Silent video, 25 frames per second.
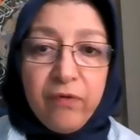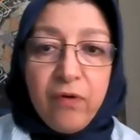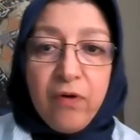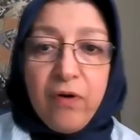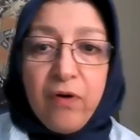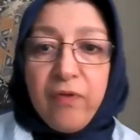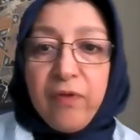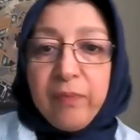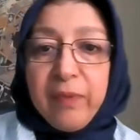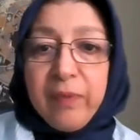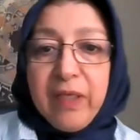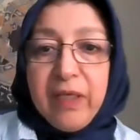
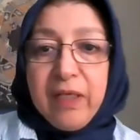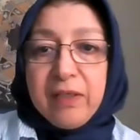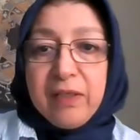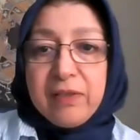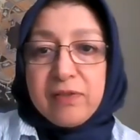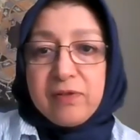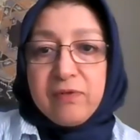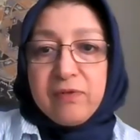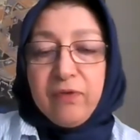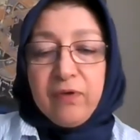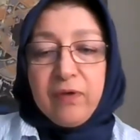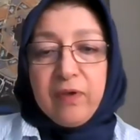the
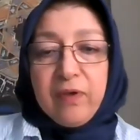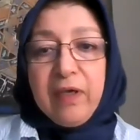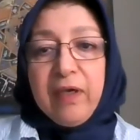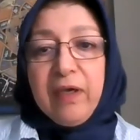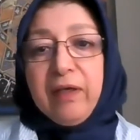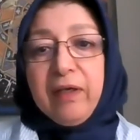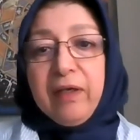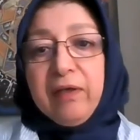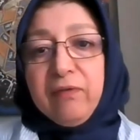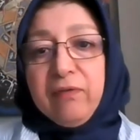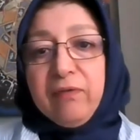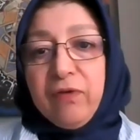meetings, if you
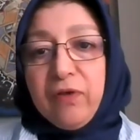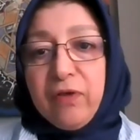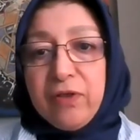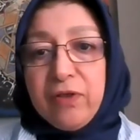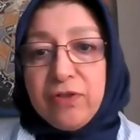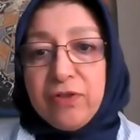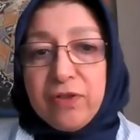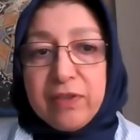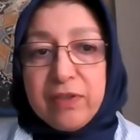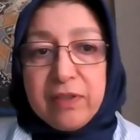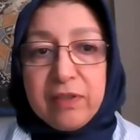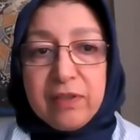can, if you
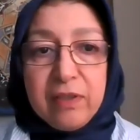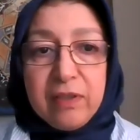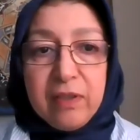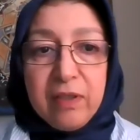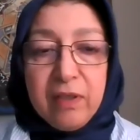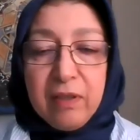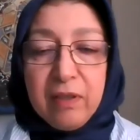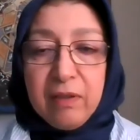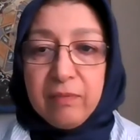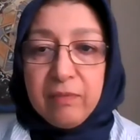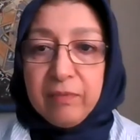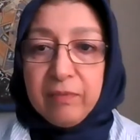could just
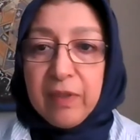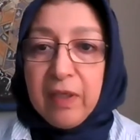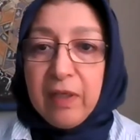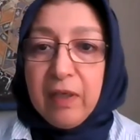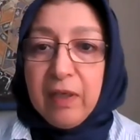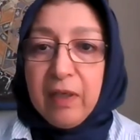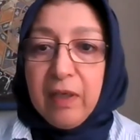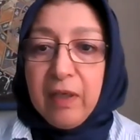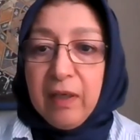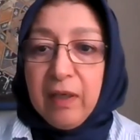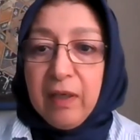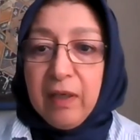
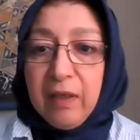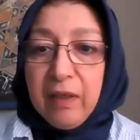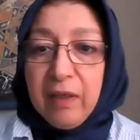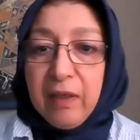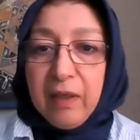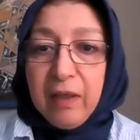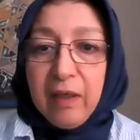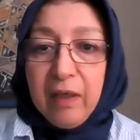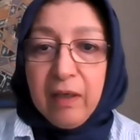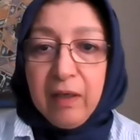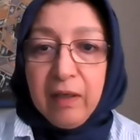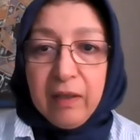
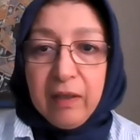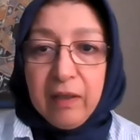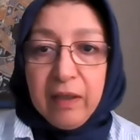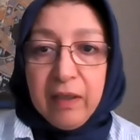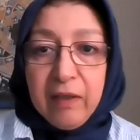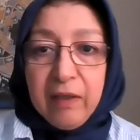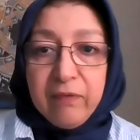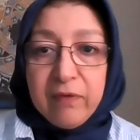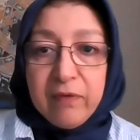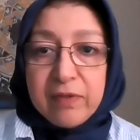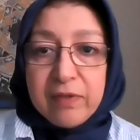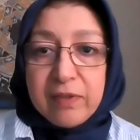
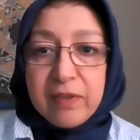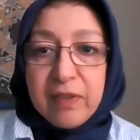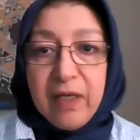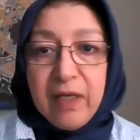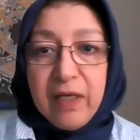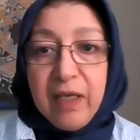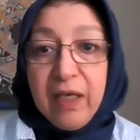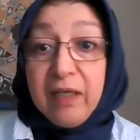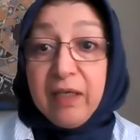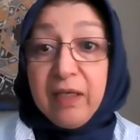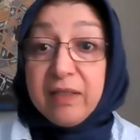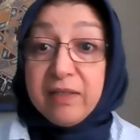give us
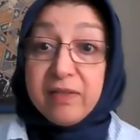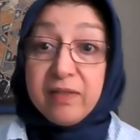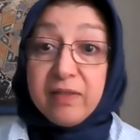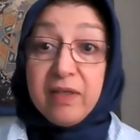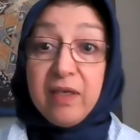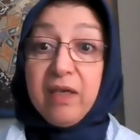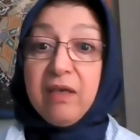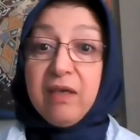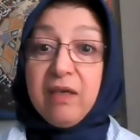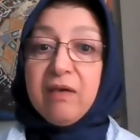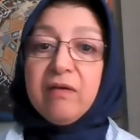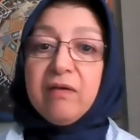an A to
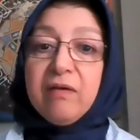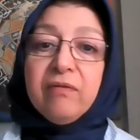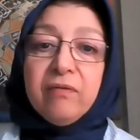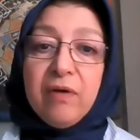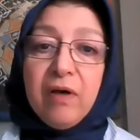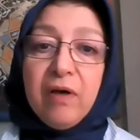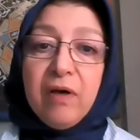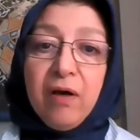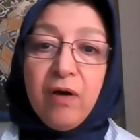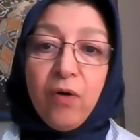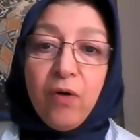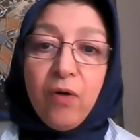Z
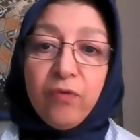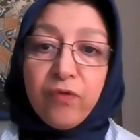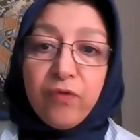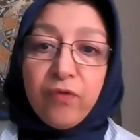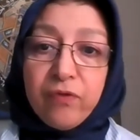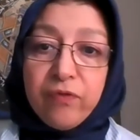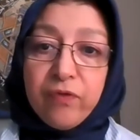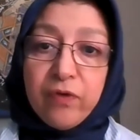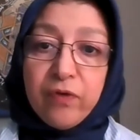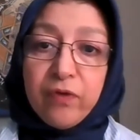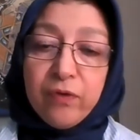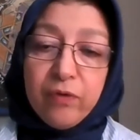
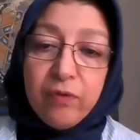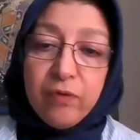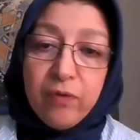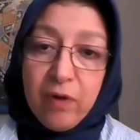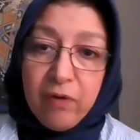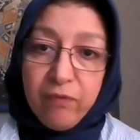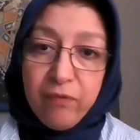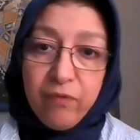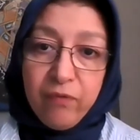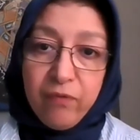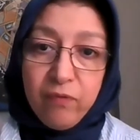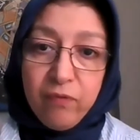overview
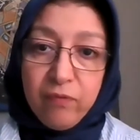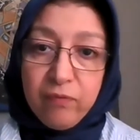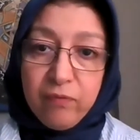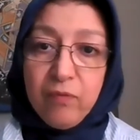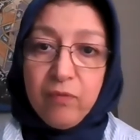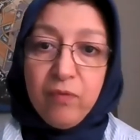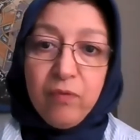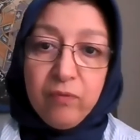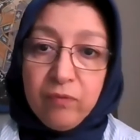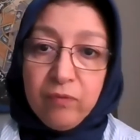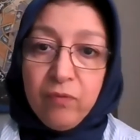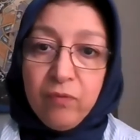of
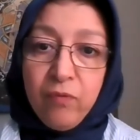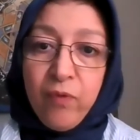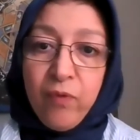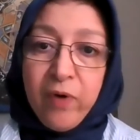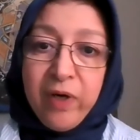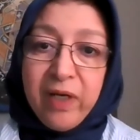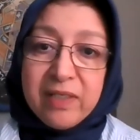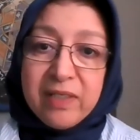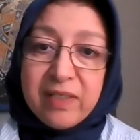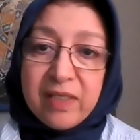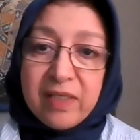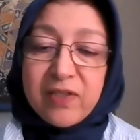
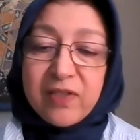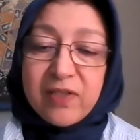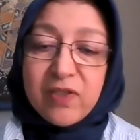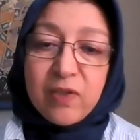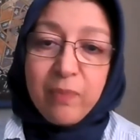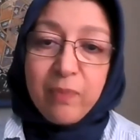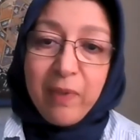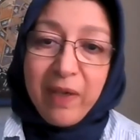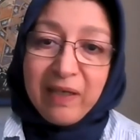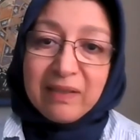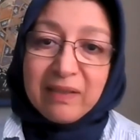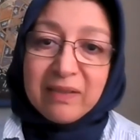what is
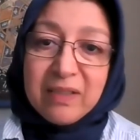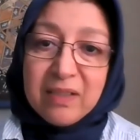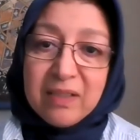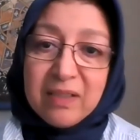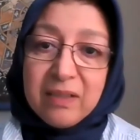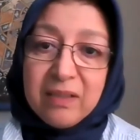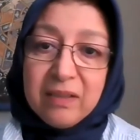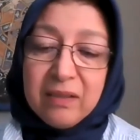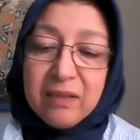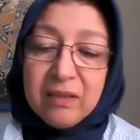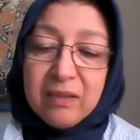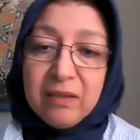
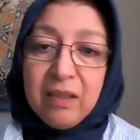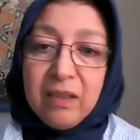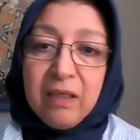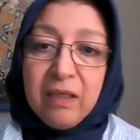expected,